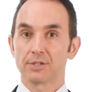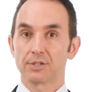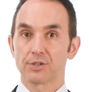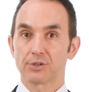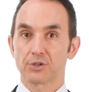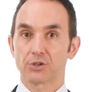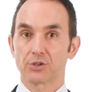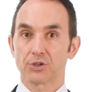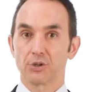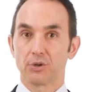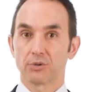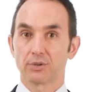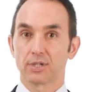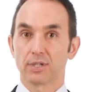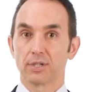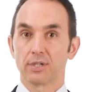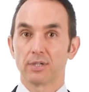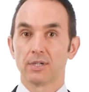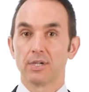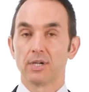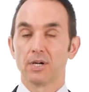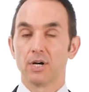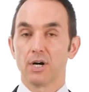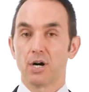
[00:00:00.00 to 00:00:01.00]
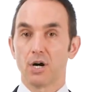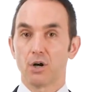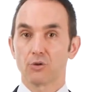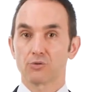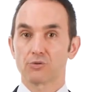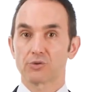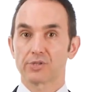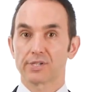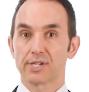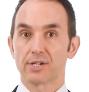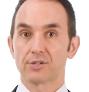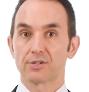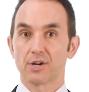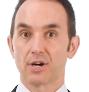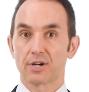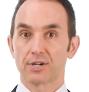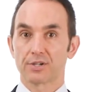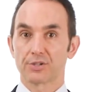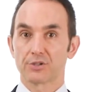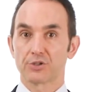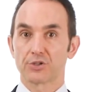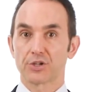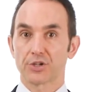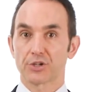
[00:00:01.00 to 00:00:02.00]
to shoulder, ultrasound-guided
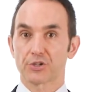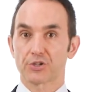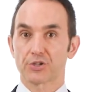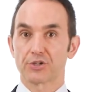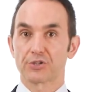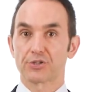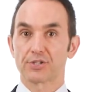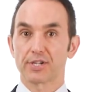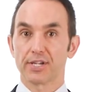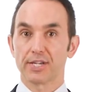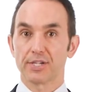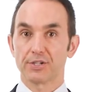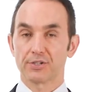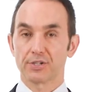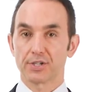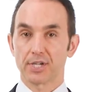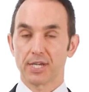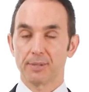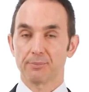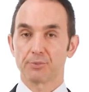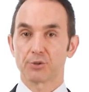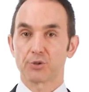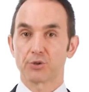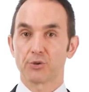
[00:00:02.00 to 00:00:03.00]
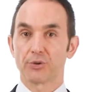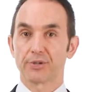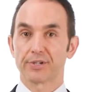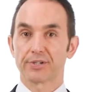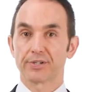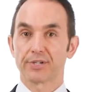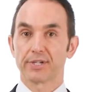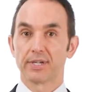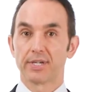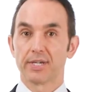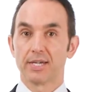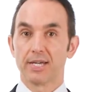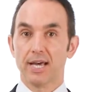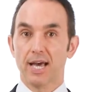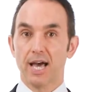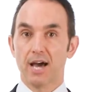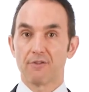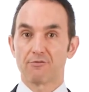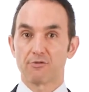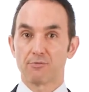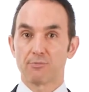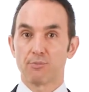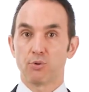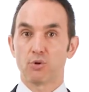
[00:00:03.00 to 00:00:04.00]
injections into the hip joint
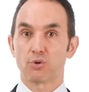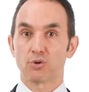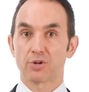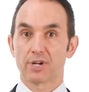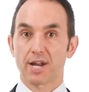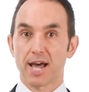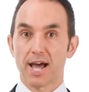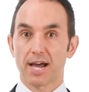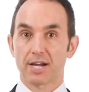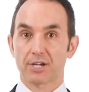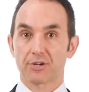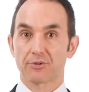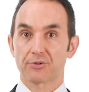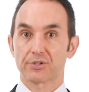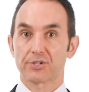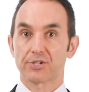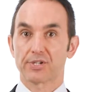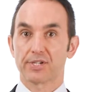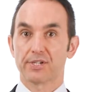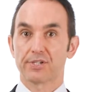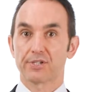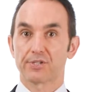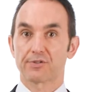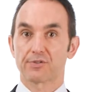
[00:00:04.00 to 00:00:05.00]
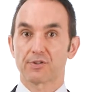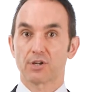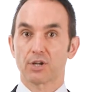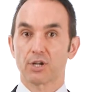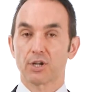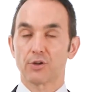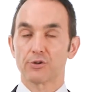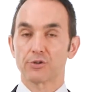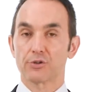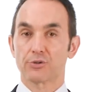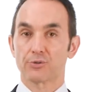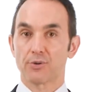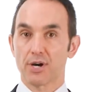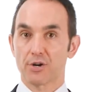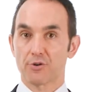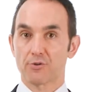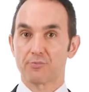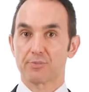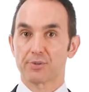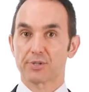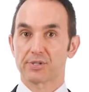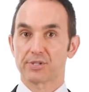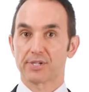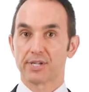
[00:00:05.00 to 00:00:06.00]
have reported accuracies of close to
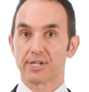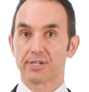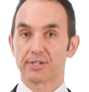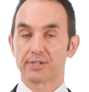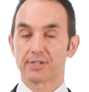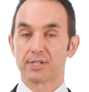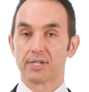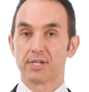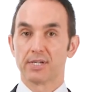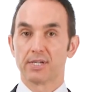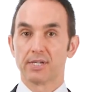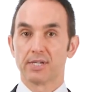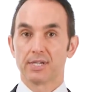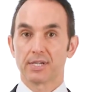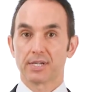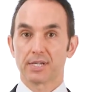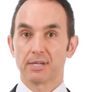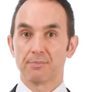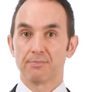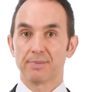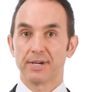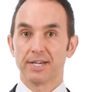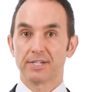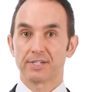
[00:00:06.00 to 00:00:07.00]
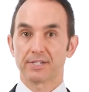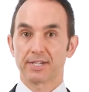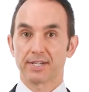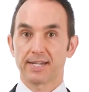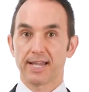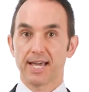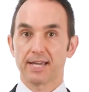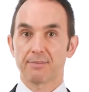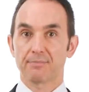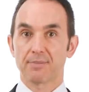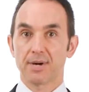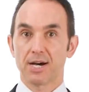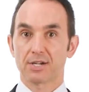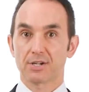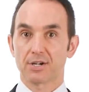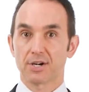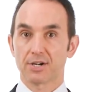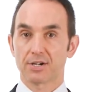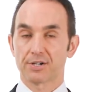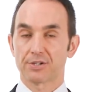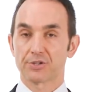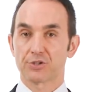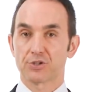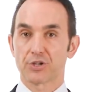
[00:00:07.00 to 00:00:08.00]
100% compared to
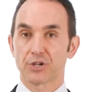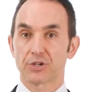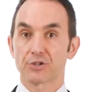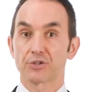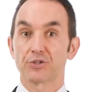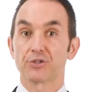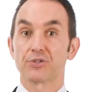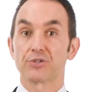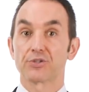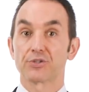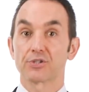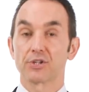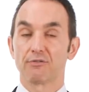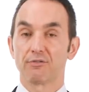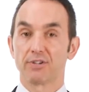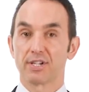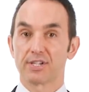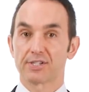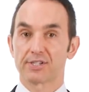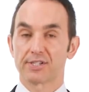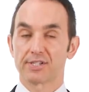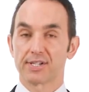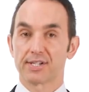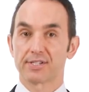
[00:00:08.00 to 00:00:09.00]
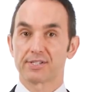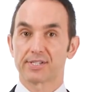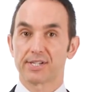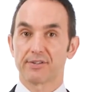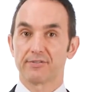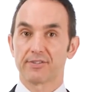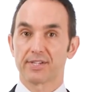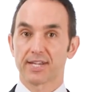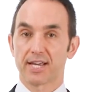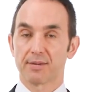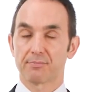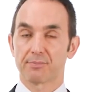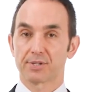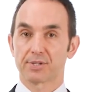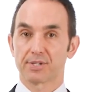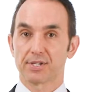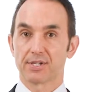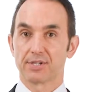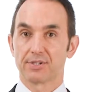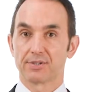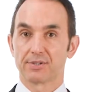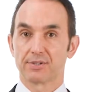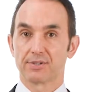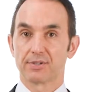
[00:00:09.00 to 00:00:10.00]
landmark-guided injections of less than
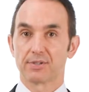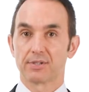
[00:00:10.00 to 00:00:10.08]
78%.